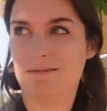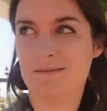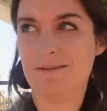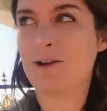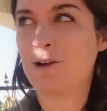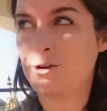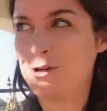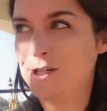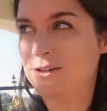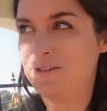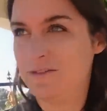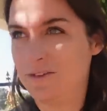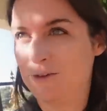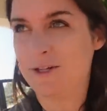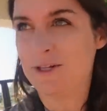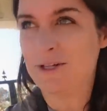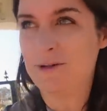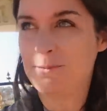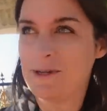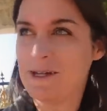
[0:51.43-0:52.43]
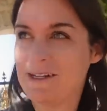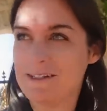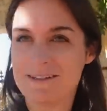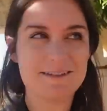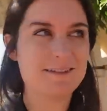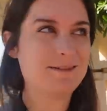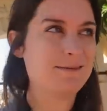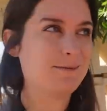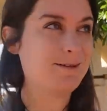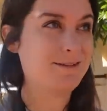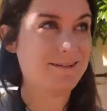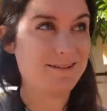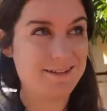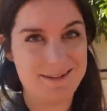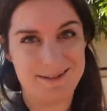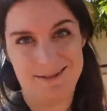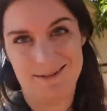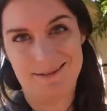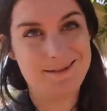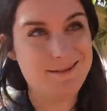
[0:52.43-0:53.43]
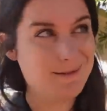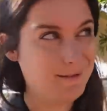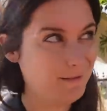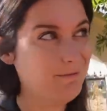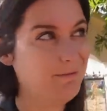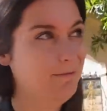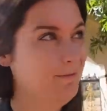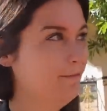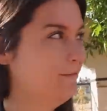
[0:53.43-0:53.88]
we're going to a few other places, but that's ooh,